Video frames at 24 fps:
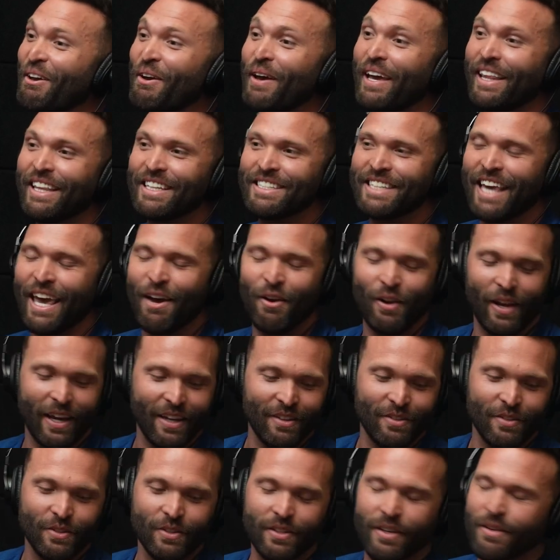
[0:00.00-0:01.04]
You hit the scale, you're
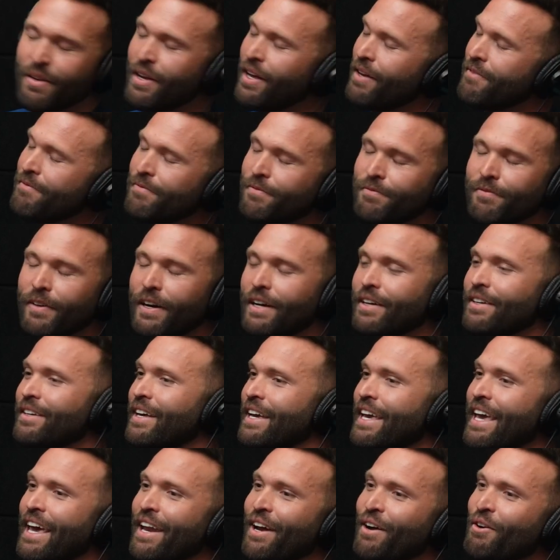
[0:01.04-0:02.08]
like 230. You're like, fuck,
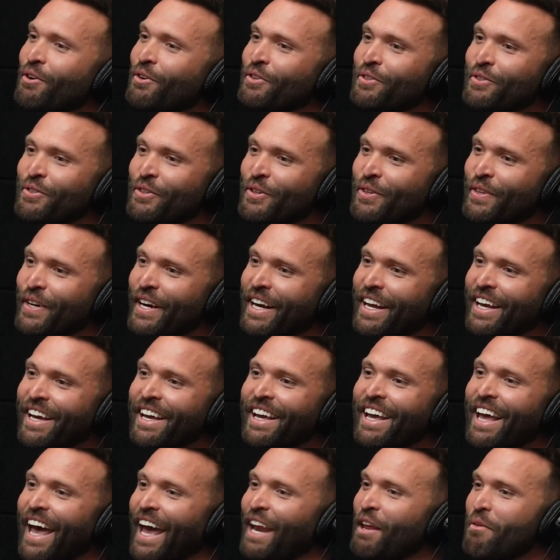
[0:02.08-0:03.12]
I cannot go to 230,
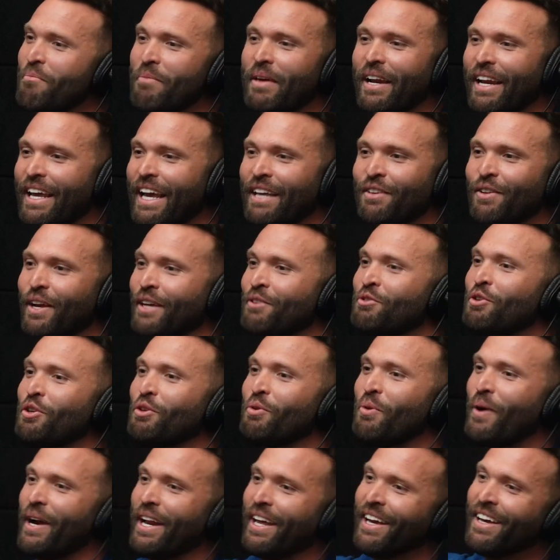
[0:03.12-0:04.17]
and you immediately get to like
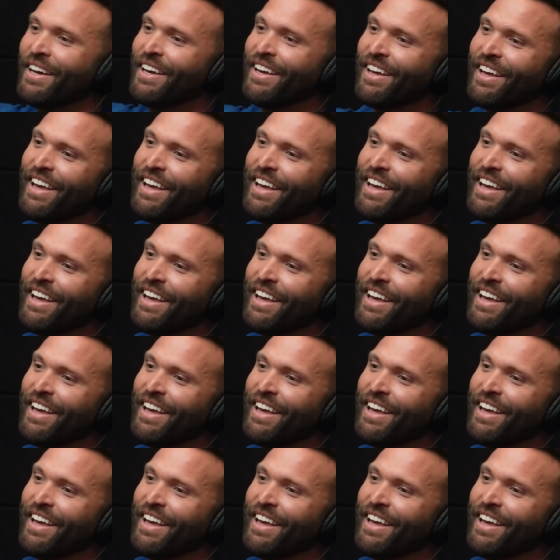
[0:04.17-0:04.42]
220,